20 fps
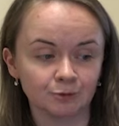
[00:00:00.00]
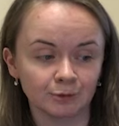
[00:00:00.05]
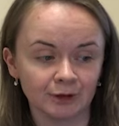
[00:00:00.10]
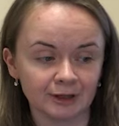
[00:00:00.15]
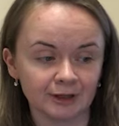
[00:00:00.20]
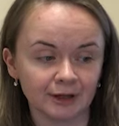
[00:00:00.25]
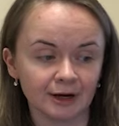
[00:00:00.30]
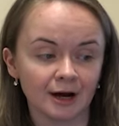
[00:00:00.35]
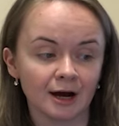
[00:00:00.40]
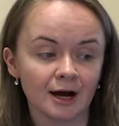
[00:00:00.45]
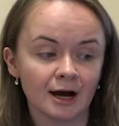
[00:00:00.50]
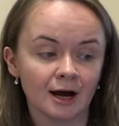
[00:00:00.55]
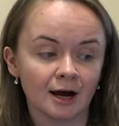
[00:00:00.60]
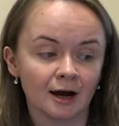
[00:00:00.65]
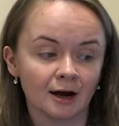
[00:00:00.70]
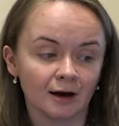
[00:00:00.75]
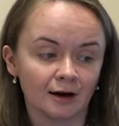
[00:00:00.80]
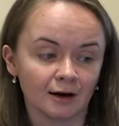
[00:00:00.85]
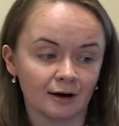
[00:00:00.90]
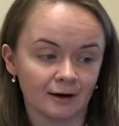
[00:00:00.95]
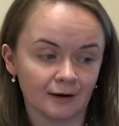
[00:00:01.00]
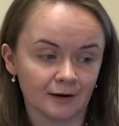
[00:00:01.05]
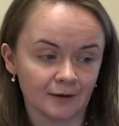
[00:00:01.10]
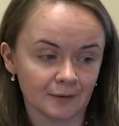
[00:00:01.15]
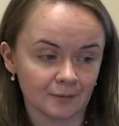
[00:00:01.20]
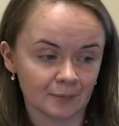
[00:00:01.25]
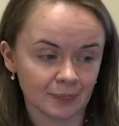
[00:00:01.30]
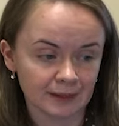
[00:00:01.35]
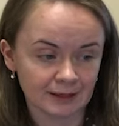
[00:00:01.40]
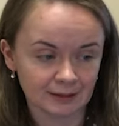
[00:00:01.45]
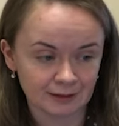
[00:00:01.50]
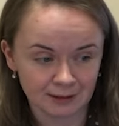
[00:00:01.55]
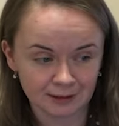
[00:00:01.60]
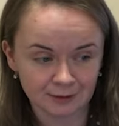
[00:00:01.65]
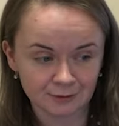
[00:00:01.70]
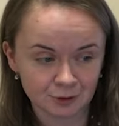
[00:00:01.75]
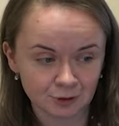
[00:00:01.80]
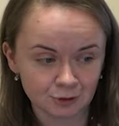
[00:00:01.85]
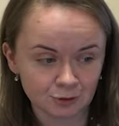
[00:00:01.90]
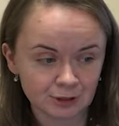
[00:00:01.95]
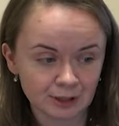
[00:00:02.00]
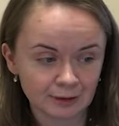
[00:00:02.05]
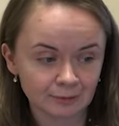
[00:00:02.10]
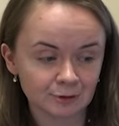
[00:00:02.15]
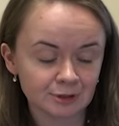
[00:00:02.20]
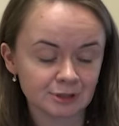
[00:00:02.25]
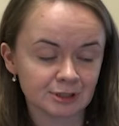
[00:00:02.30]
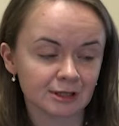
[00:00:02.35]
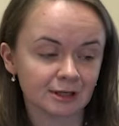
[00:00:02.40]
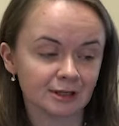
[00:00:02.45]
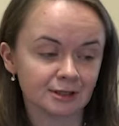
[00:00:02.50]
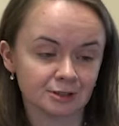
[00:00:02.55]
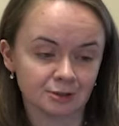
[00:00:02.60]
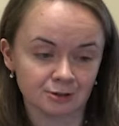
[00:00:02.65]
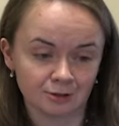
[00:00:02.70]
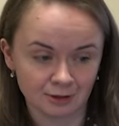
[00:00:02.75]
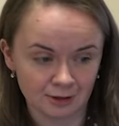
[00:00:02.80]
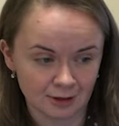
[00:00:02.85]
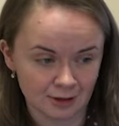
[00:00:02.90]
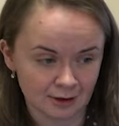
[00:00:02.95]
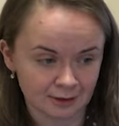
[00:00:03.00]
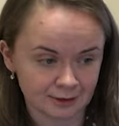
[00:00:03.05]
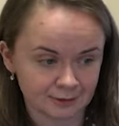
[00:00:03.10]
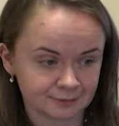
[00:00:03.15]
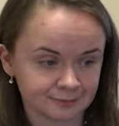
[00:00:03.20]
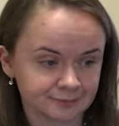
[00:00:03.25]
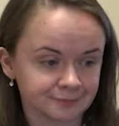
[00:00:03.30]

whether it gives you some results or not.